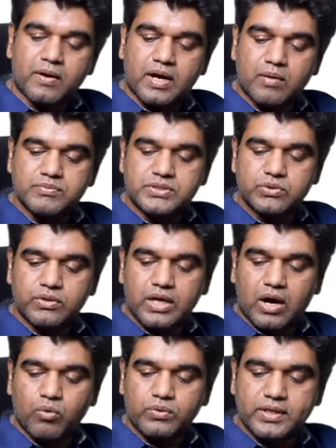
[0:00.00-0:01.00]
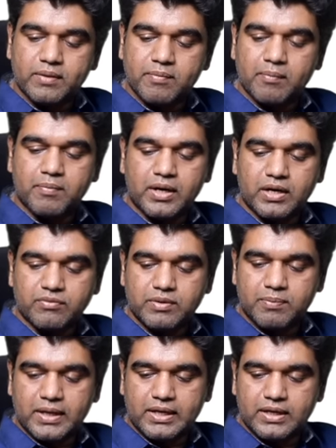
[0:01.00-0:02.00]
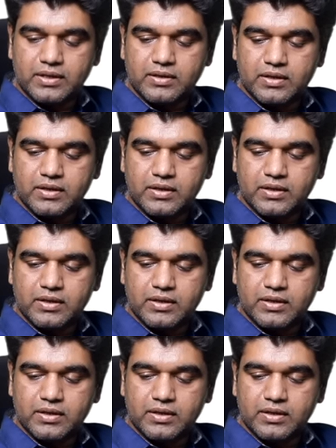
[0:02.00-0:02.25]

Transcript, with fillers: comes to the outer membrane of the platelet.